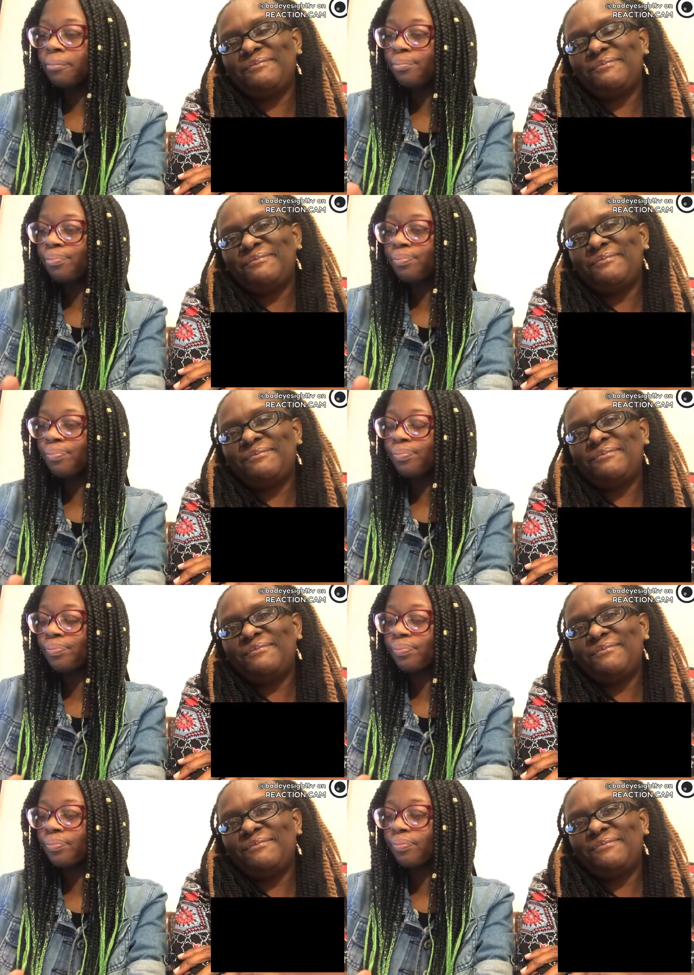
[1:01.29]

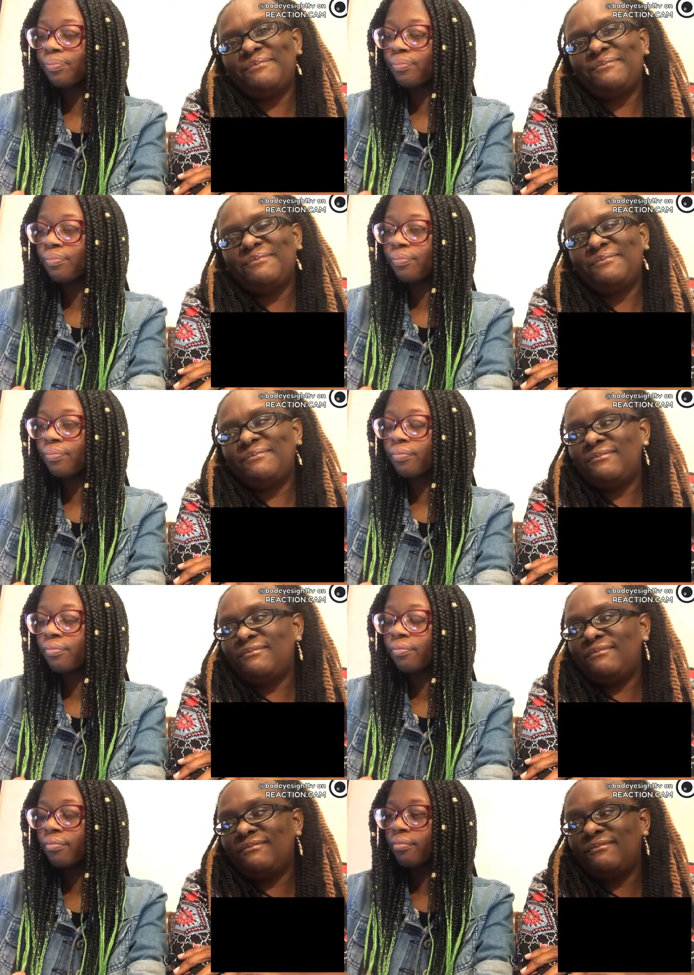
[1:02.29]

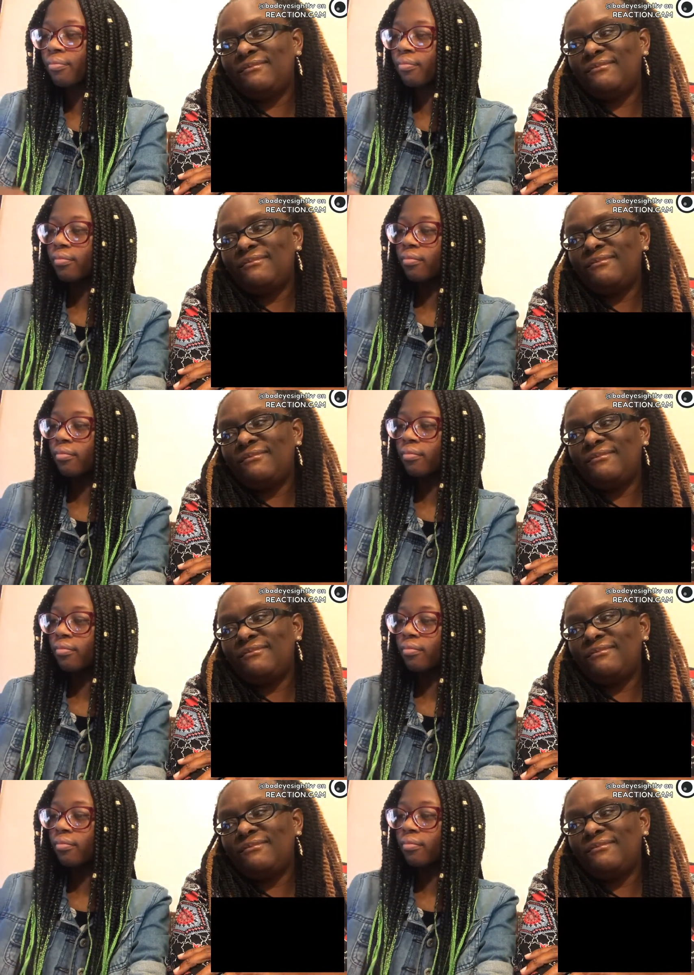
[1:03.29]
(no one is talking)